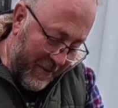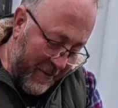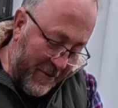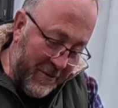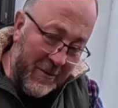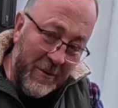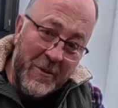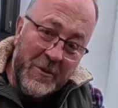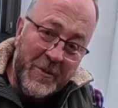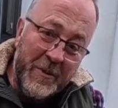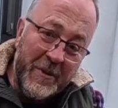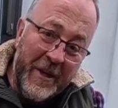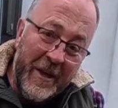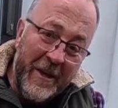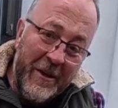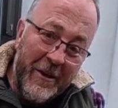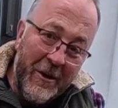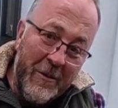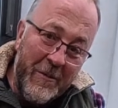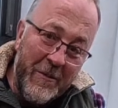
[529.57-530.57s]
So what's my
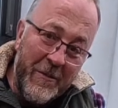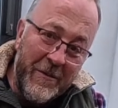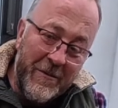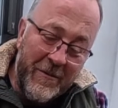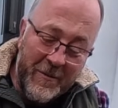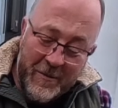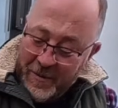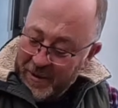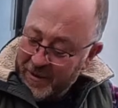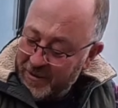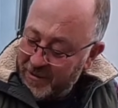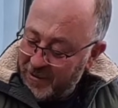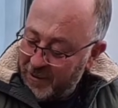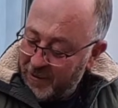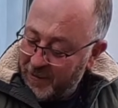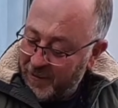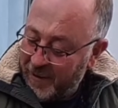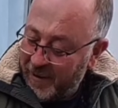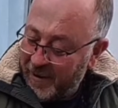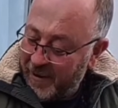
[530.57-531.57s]
take home from this
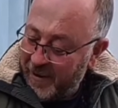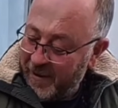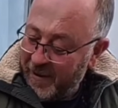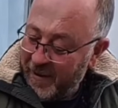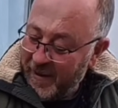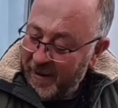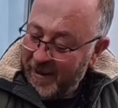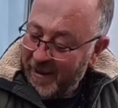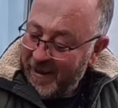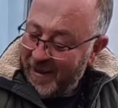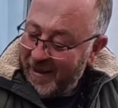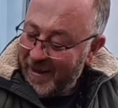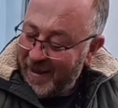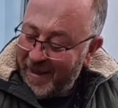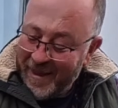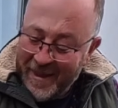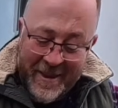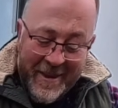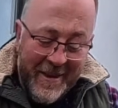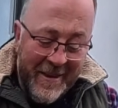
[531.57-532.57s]
so far?
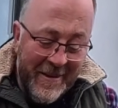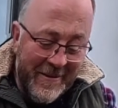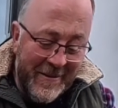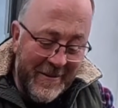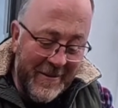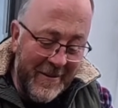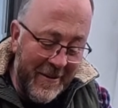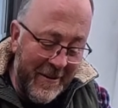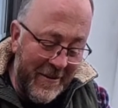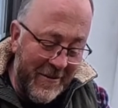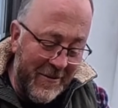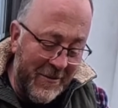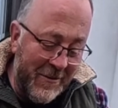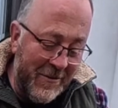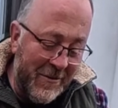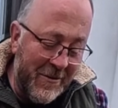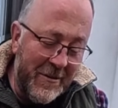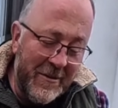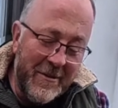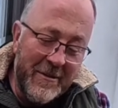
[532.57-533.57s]
It's
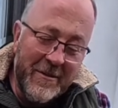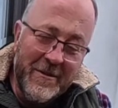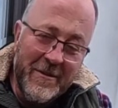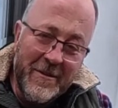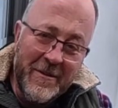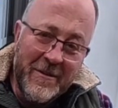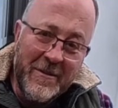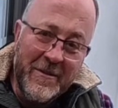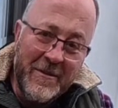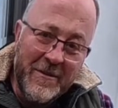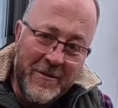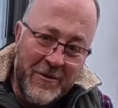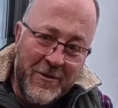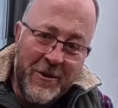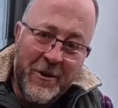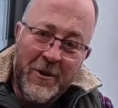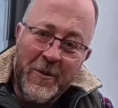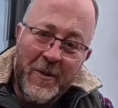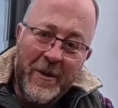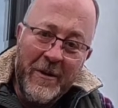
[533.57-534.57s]
just
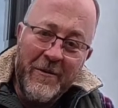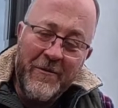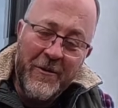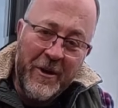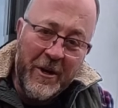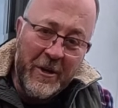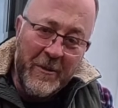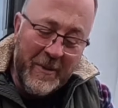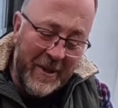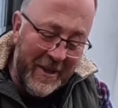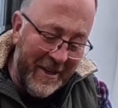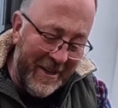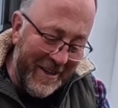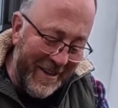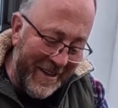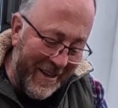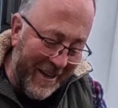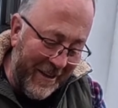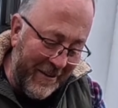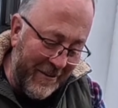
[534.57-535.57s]
so incredibly
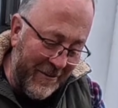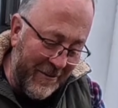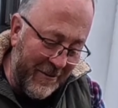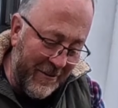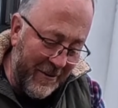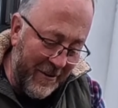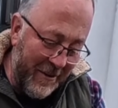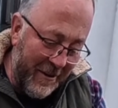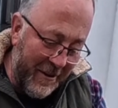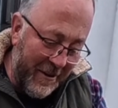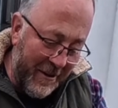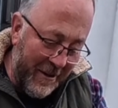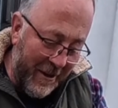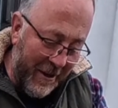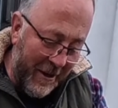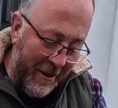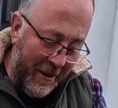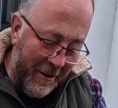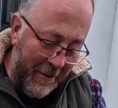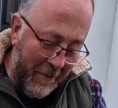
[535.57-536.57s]
light.
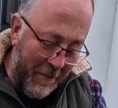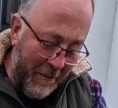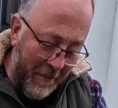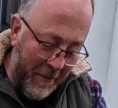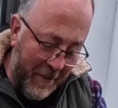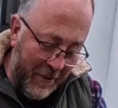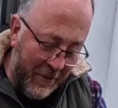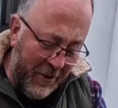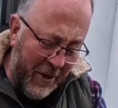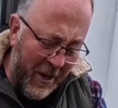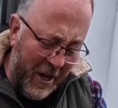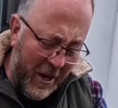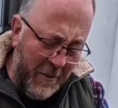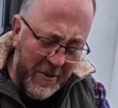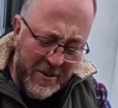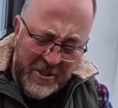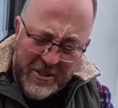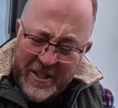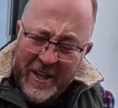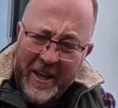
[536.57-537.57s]
I don't know how
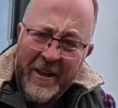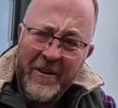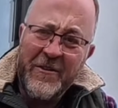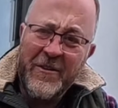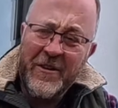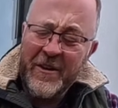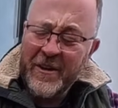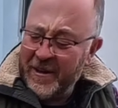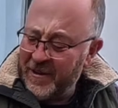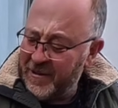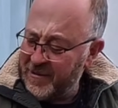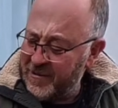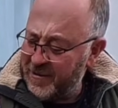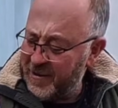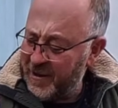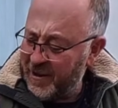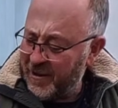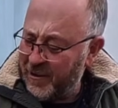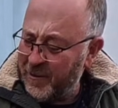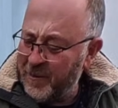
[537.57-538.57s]
much lighter it
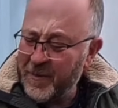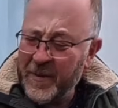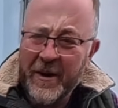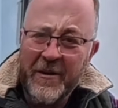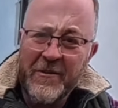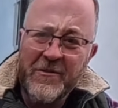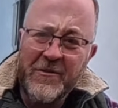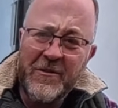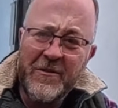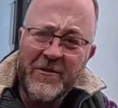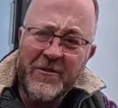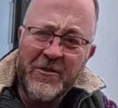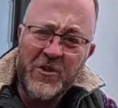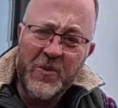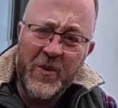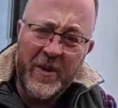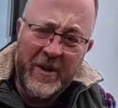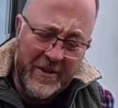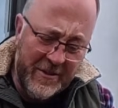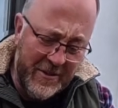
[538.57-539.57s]
is in comparison to the
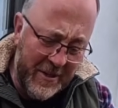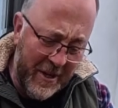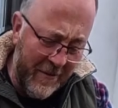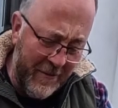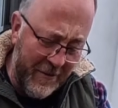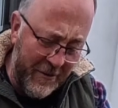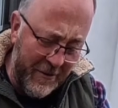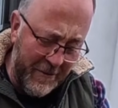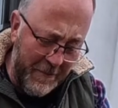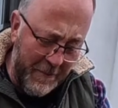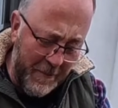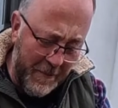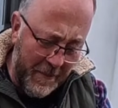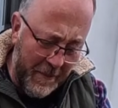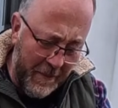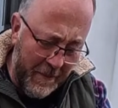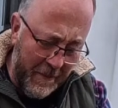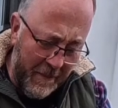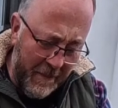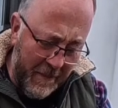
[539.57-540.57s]
27.
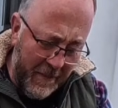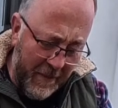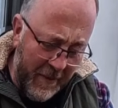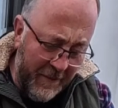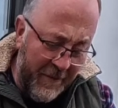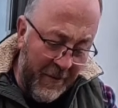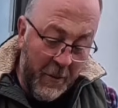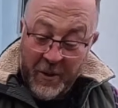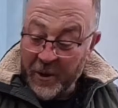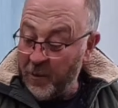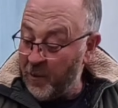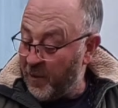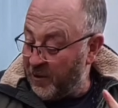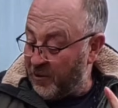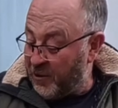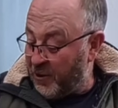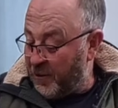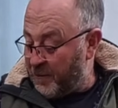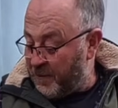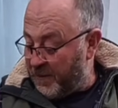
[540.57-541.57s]
In fact, what I
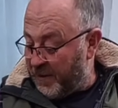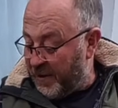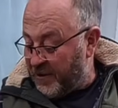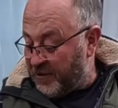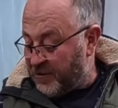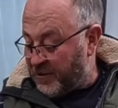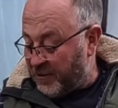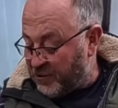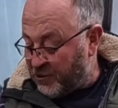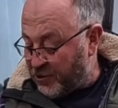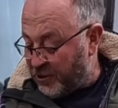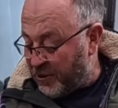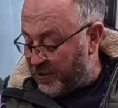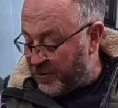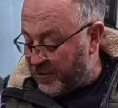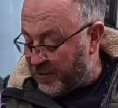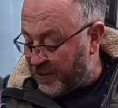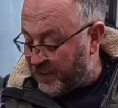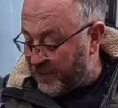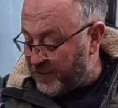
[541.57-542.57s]
will do is I'll show you
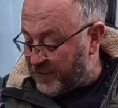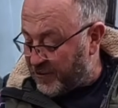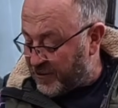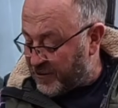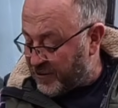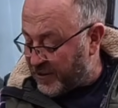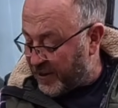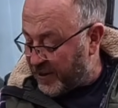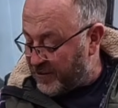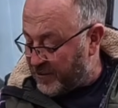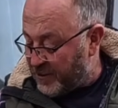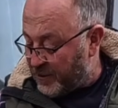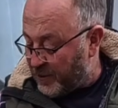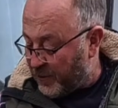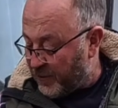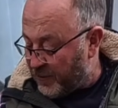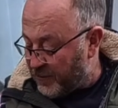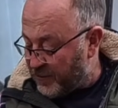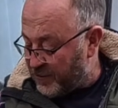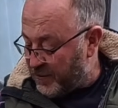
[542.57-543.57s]
the difference in the size in the
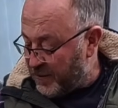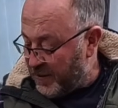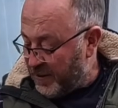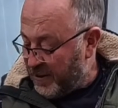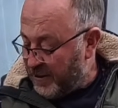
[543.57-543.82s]
pots.